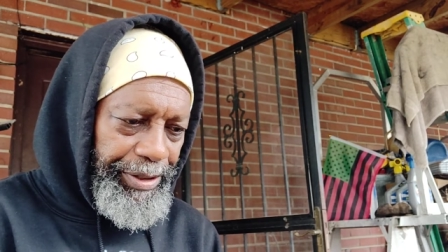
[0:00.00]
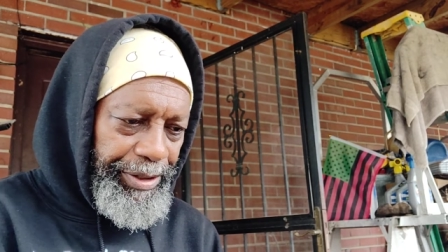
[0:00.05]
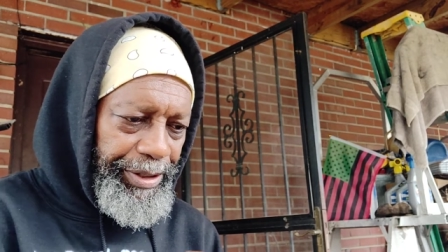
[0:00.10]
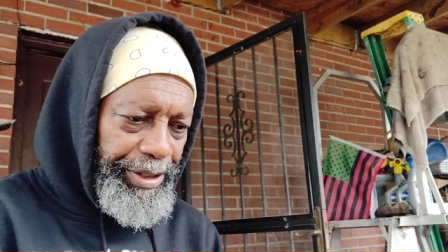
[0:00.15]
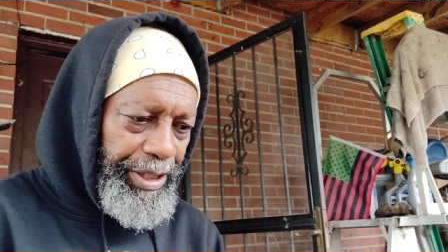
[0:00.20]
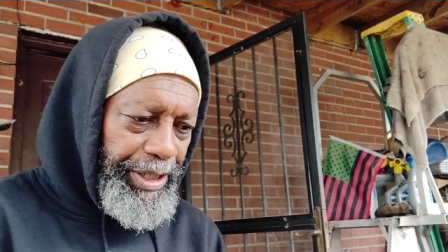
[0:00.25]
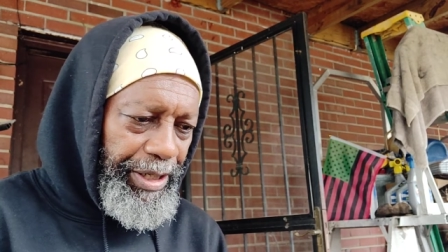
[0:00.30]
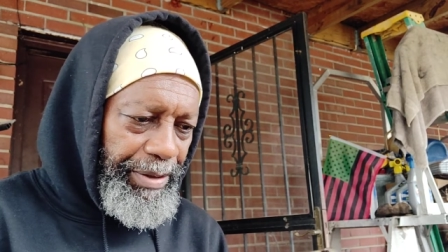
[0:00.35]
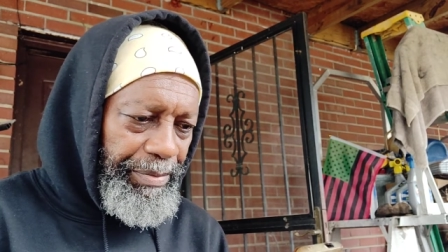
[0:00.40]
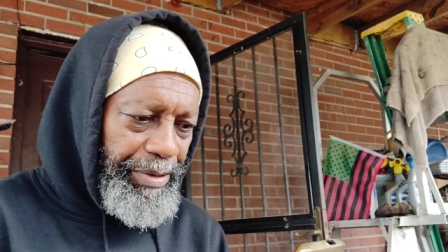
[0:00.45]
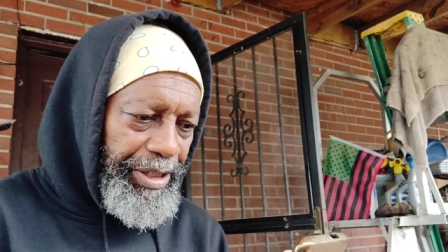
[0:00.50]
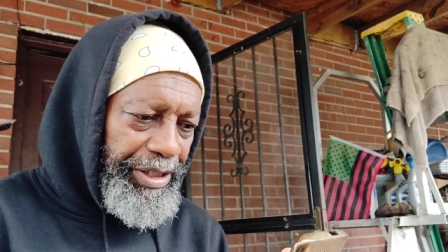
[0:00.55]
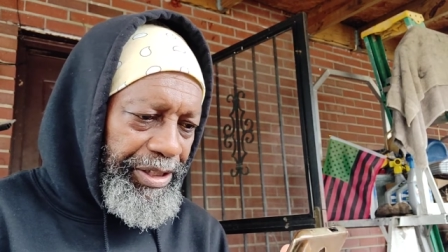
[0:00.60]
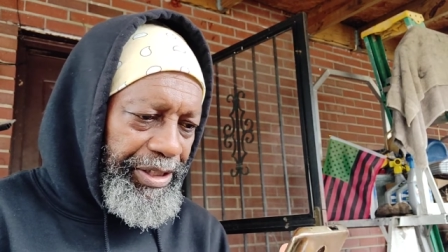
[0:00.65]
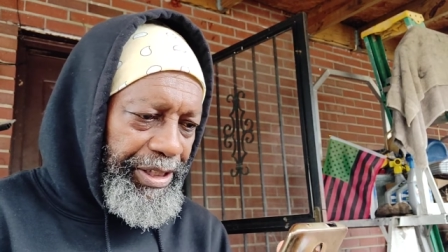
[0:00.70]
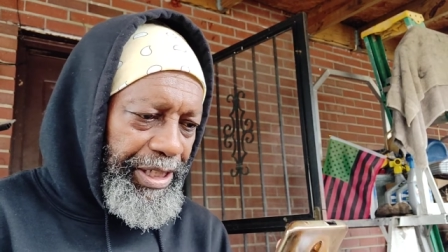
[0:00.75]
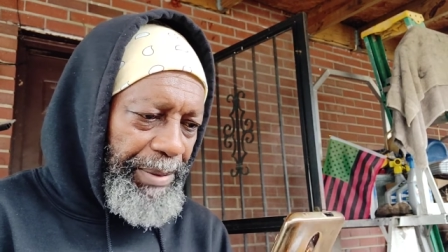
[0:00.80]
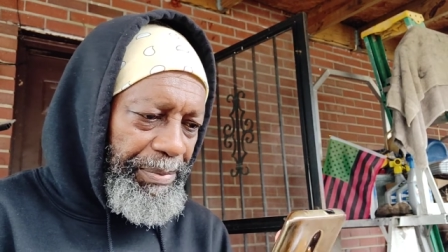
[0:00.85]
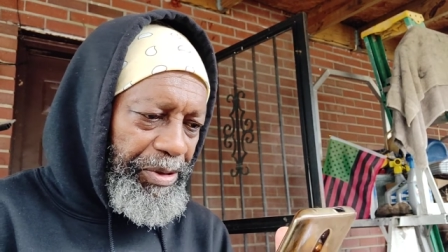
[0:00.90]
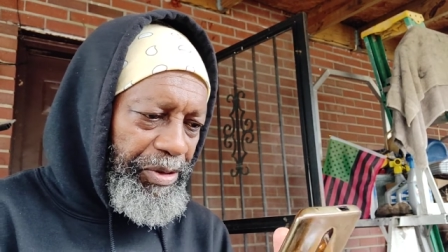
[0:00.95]
see how many
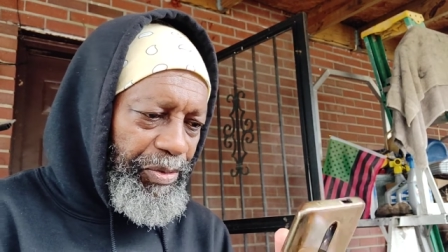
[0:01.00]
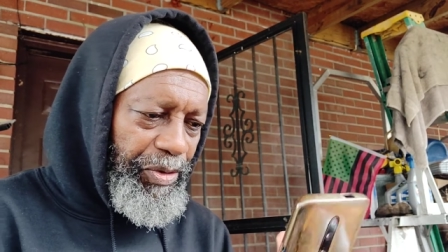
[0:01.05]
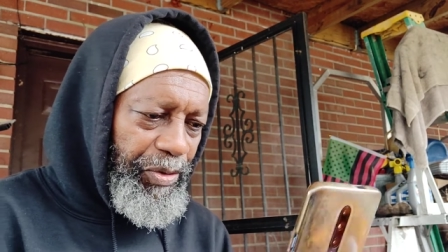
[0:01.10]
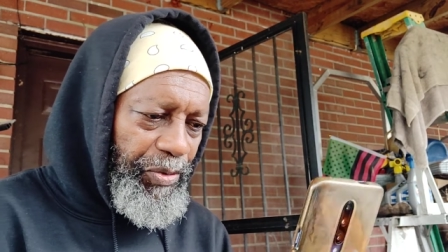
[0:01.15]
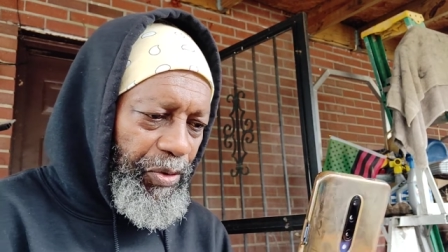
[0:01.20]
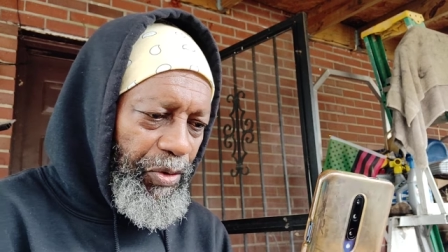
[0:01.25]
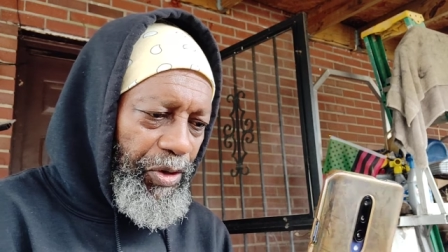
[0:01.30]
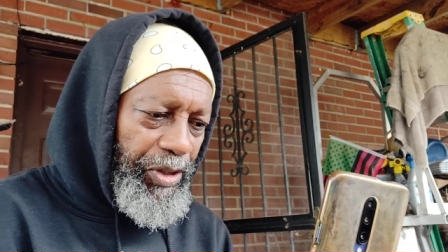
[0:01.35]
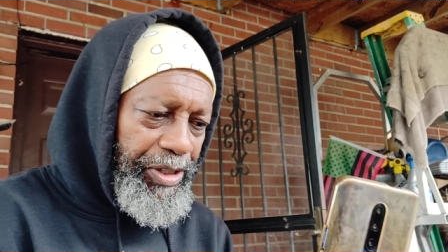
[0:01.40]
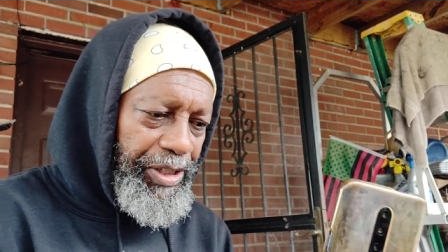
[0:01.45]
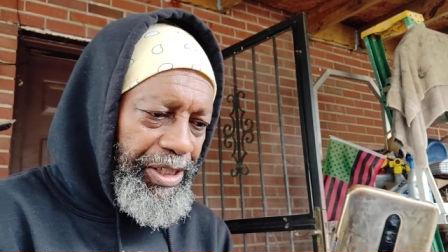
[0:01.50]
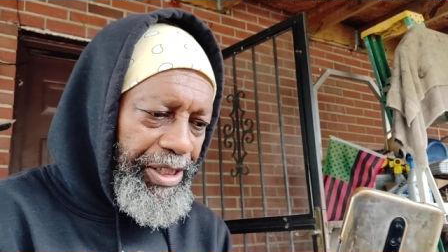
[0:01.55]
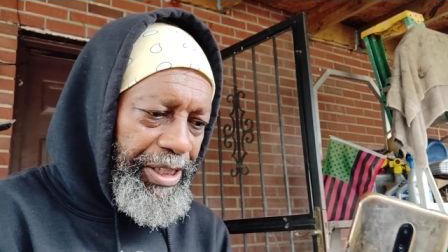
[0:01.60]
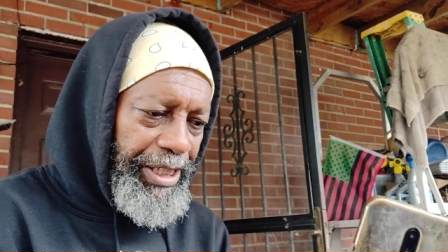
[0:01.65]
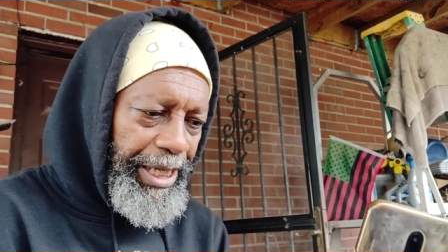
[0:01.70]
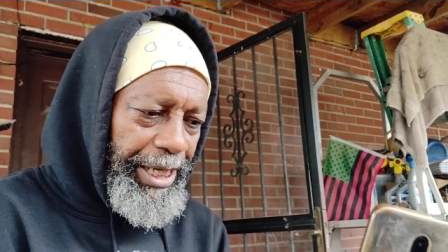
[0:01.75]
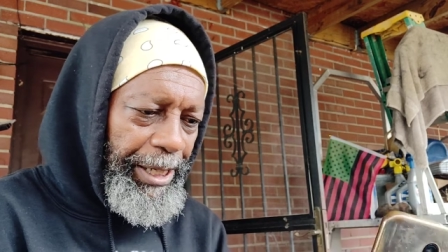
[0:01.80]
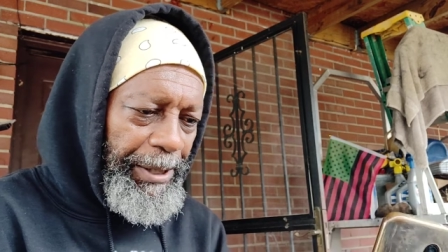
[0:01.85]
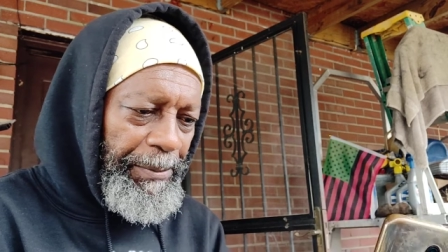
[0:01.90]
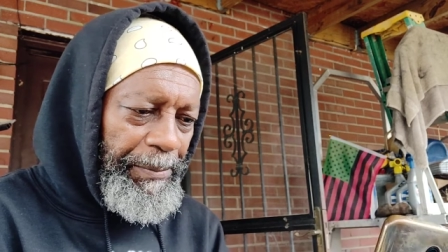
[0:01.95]
steps we walk
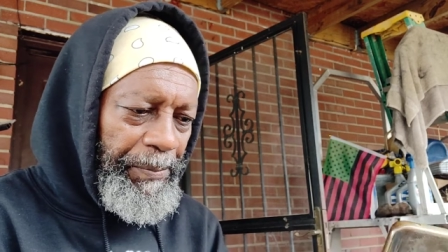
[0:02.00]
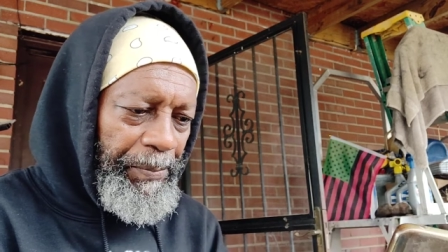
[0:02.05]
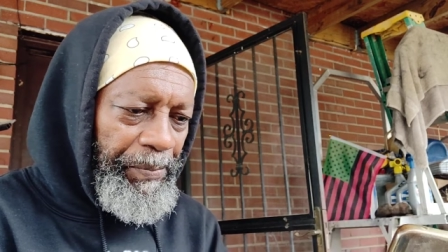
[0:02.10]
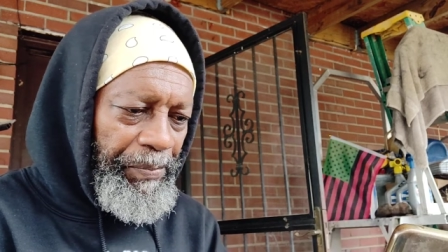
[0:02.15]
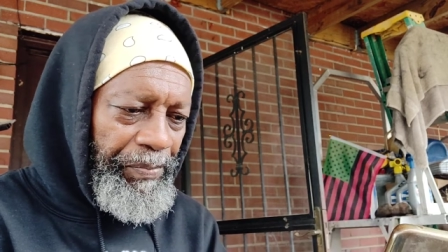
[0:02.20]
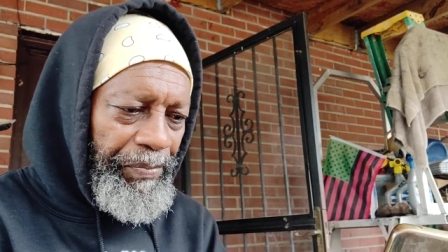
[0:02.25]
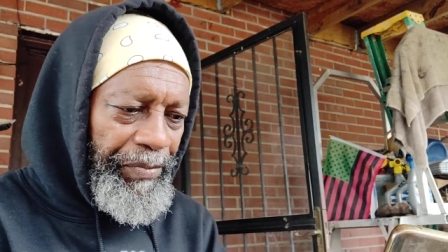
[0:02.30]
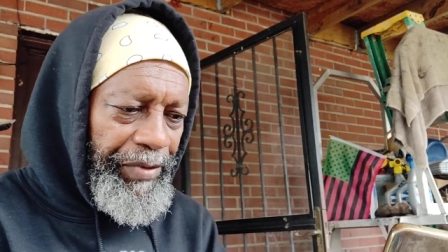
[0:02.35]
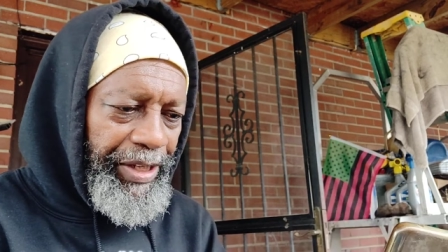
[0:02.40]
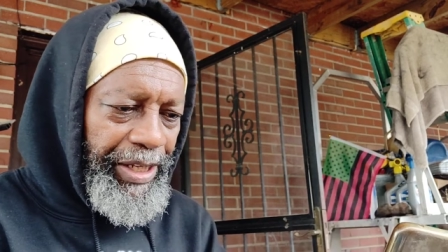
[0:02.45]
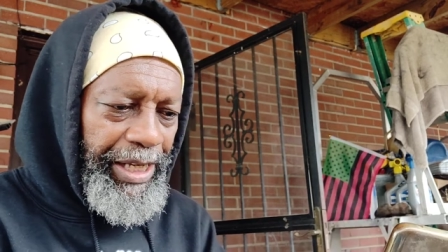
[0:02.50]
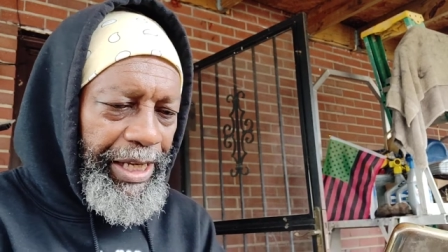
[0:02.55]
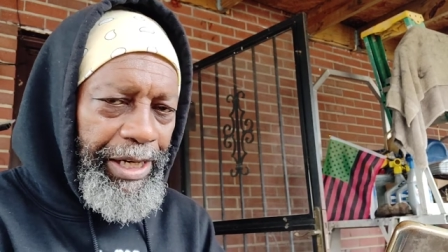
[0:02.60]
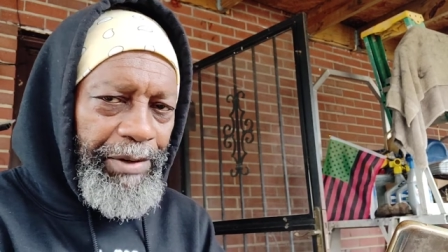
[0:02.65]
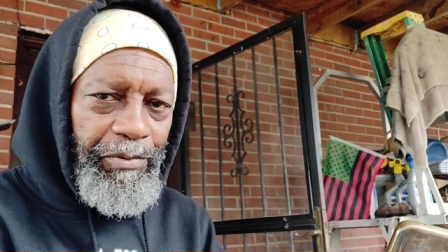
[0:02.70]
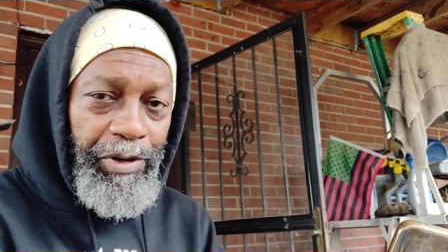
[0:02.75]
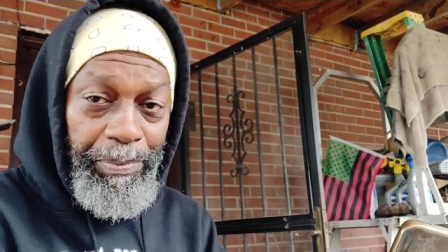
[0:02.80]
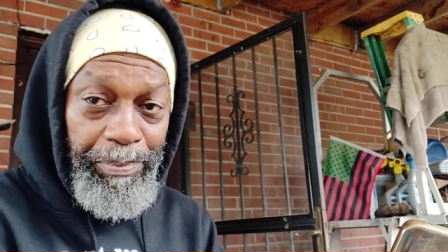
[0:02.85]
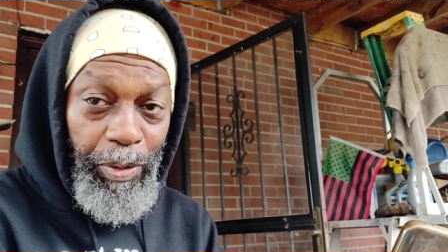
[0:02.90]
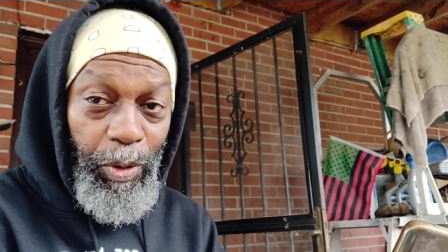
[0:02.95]
today
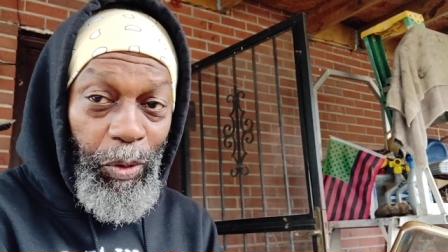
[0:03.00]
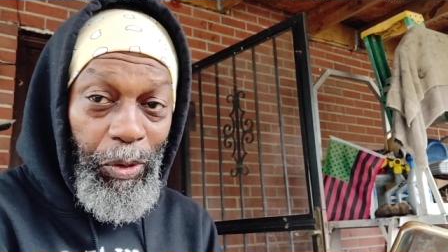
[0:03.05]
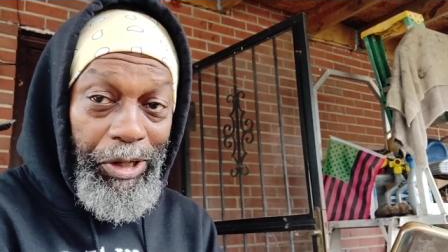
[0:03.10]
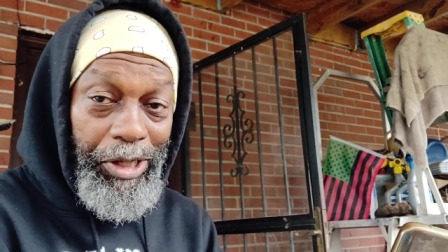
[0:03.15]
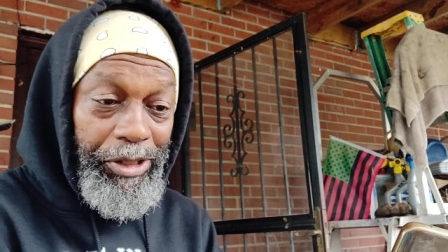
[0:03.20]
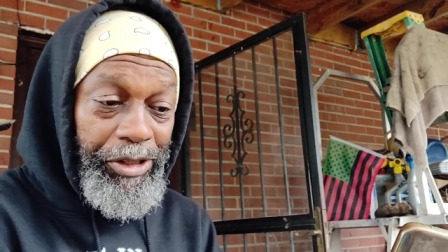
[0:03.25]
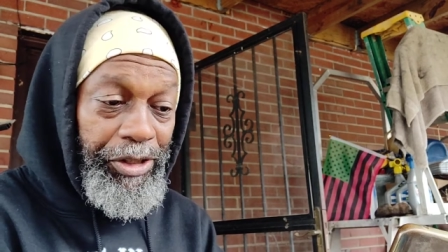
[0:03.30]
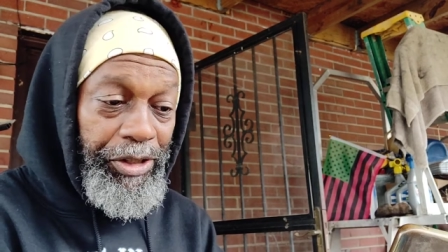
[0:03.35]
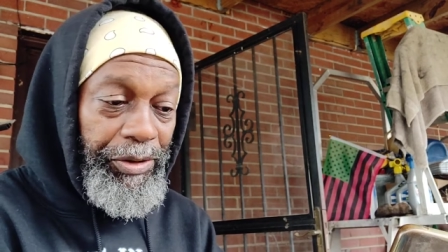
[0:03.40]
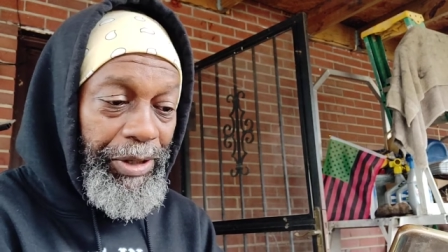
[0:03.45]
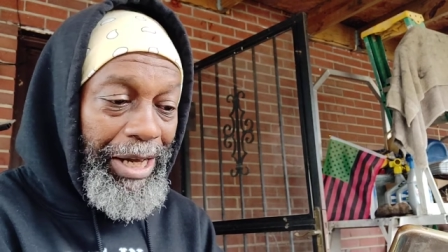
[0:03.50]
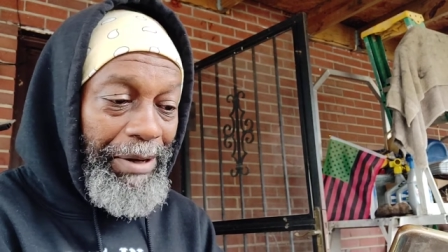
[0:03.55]
and report it to you.